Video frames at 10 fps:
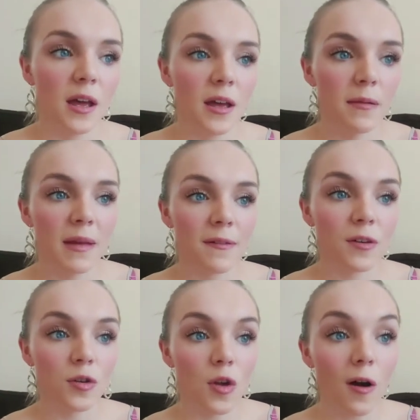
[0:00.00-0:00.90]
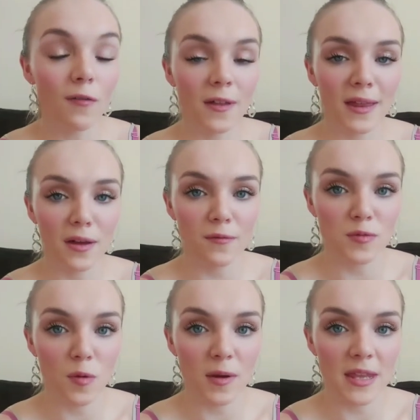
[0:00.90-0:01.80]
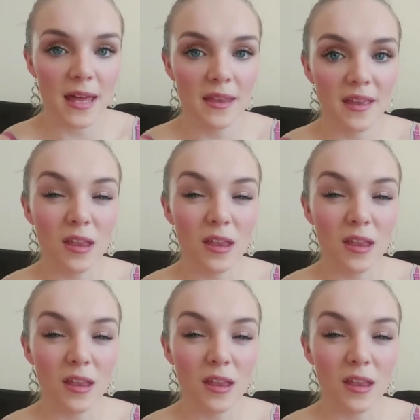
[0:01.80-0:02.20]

if you're not feeling comfortable with it,